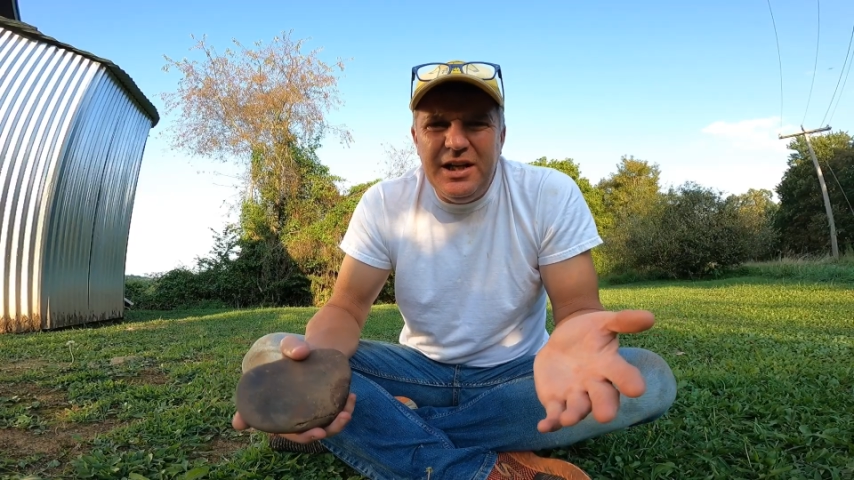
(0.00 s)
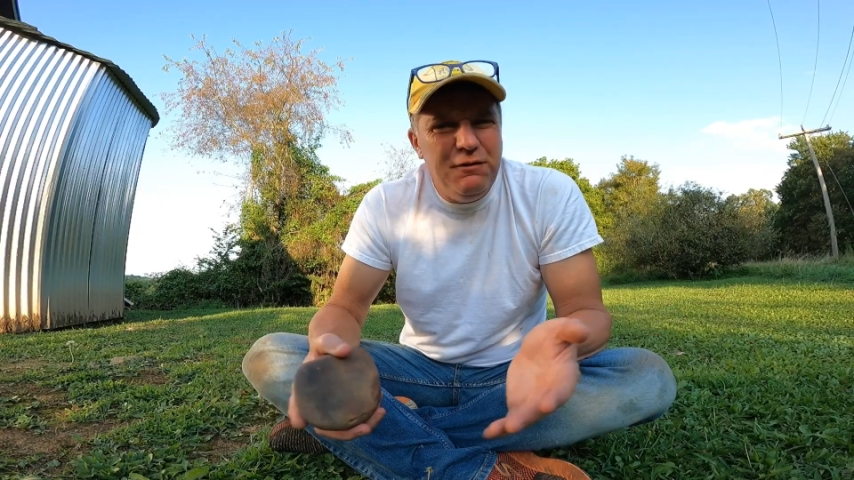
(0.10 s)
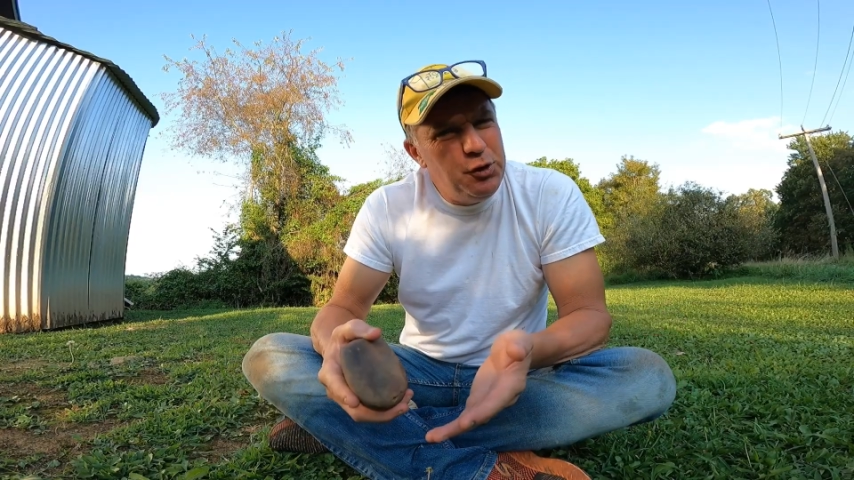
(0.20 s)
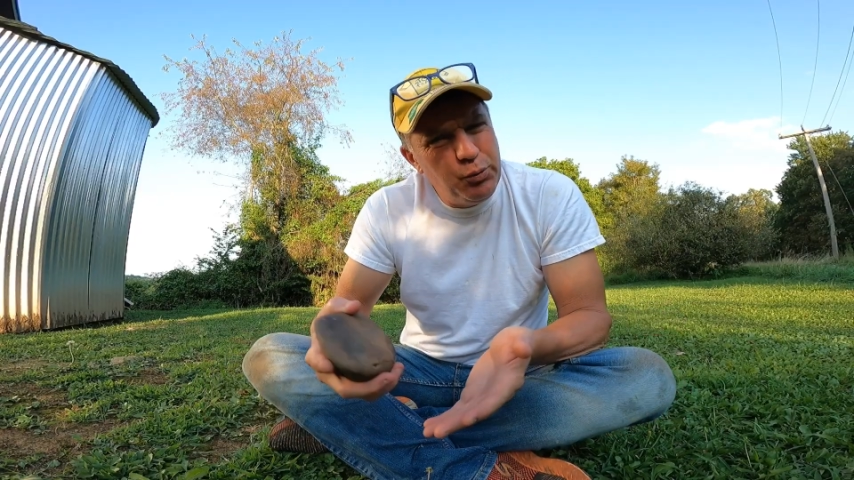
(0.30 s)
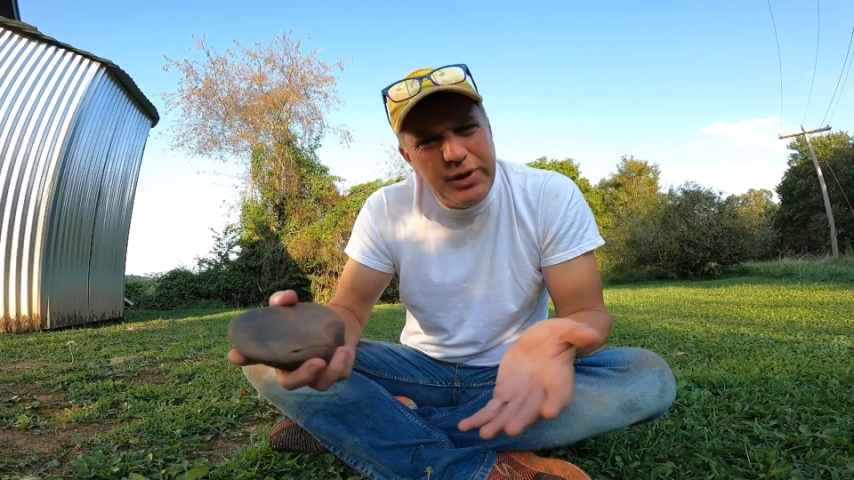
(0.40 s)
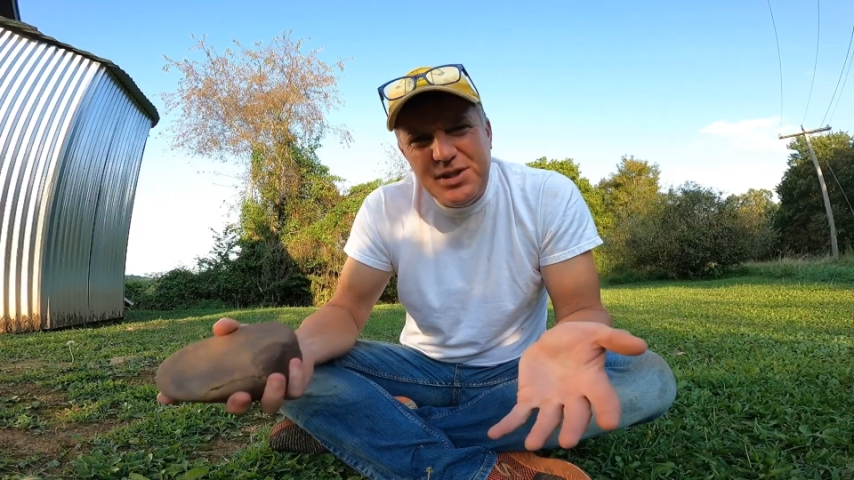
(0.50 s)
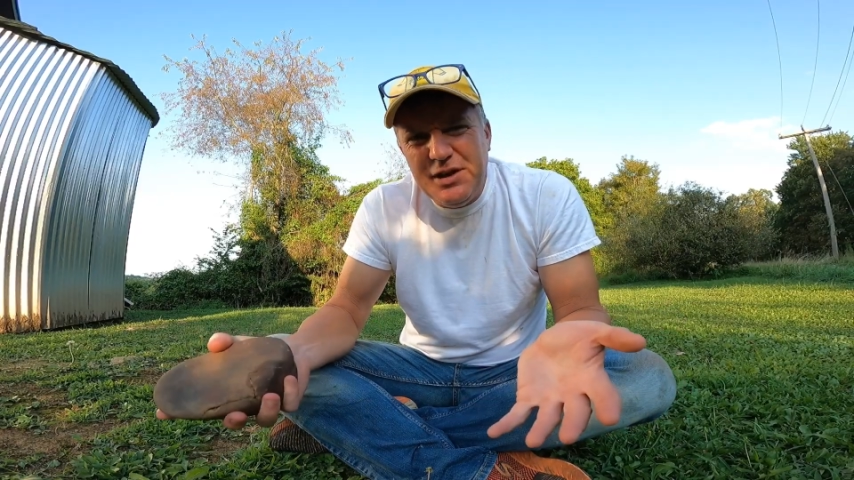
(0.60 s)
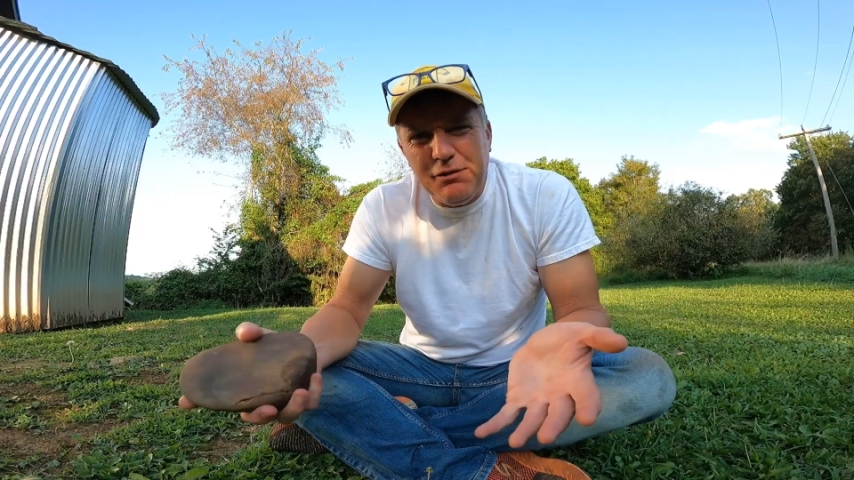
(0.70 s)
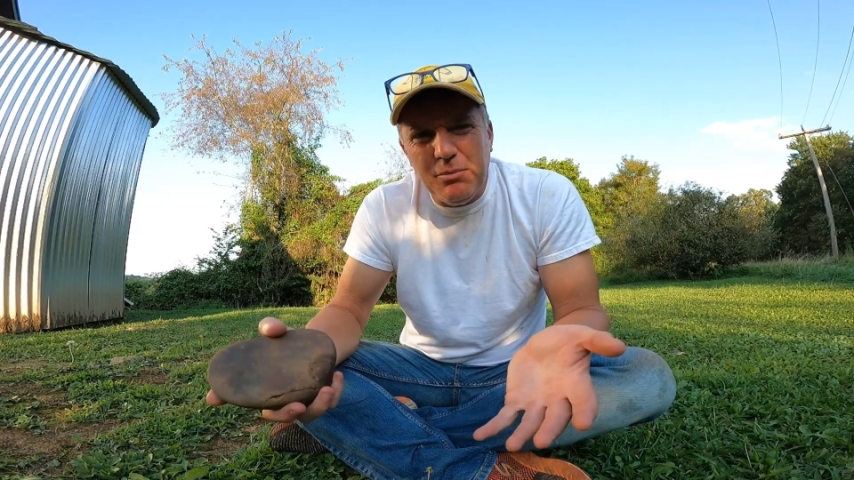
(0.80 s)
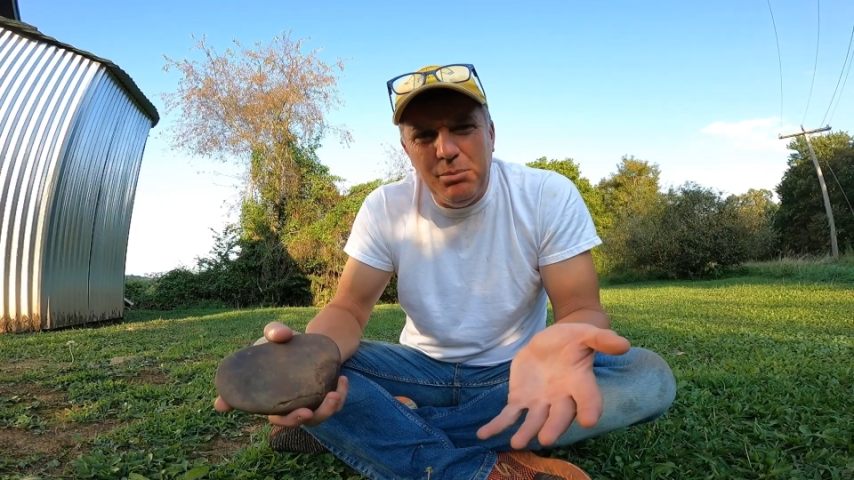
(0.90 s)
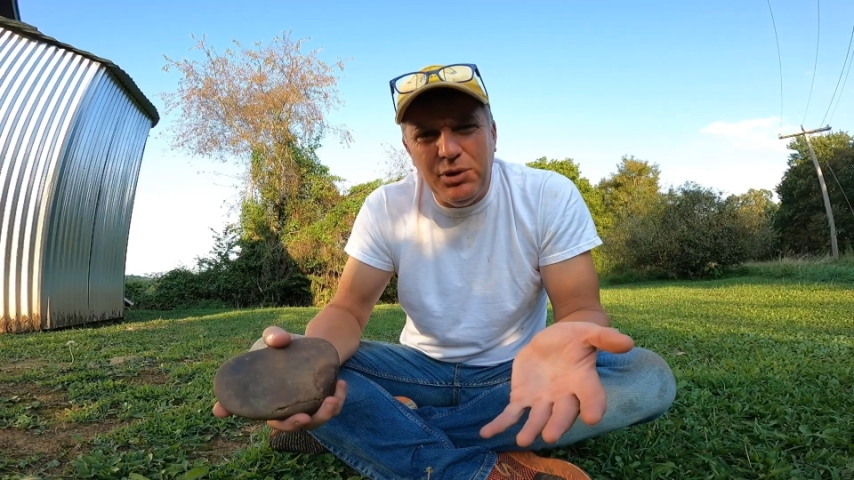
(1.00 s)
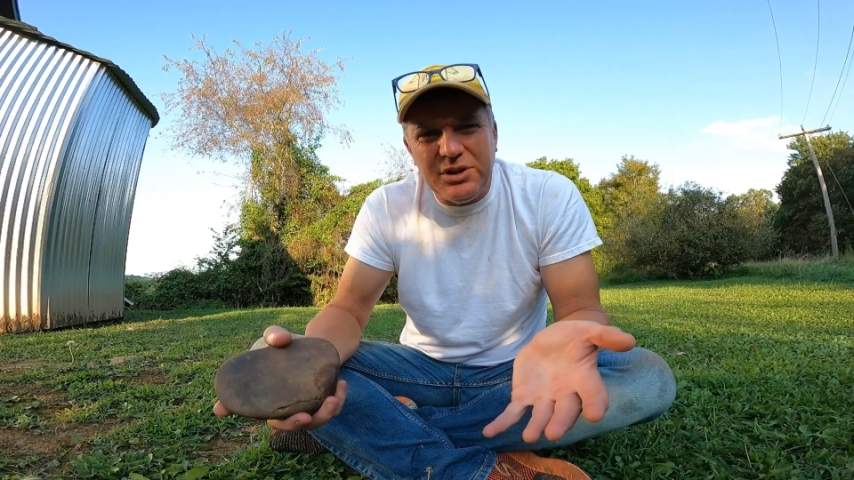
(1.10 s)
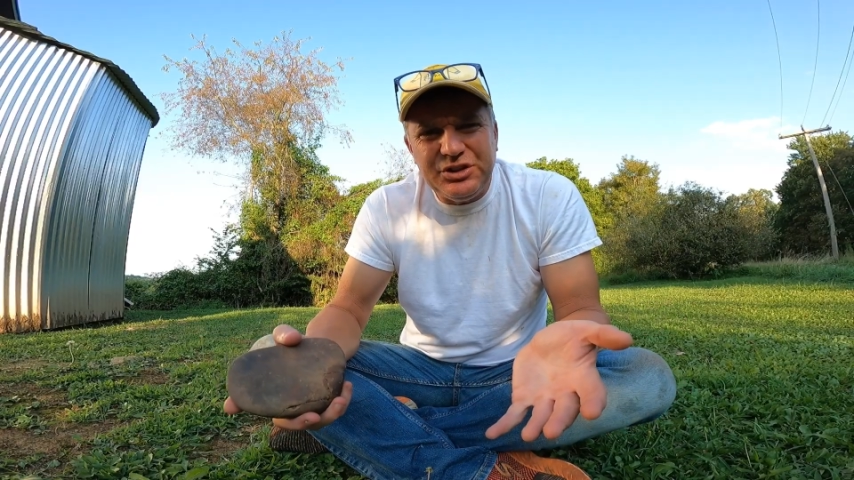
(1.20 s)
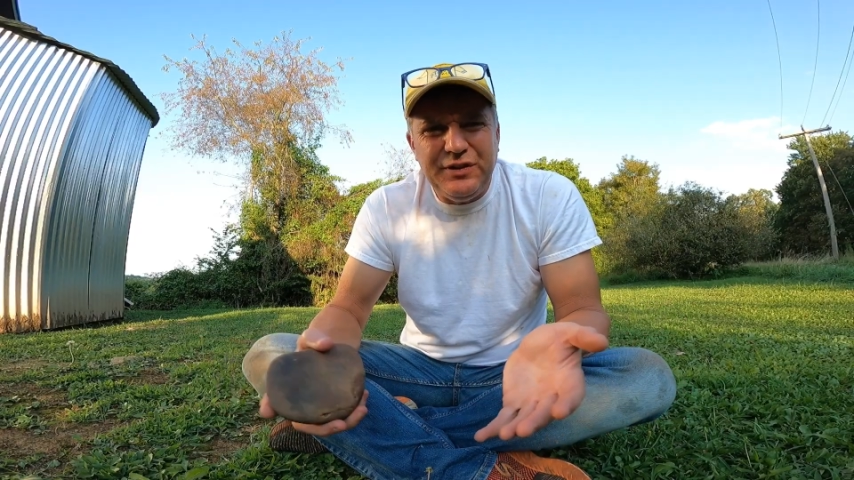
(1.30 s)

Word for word: if you read different books,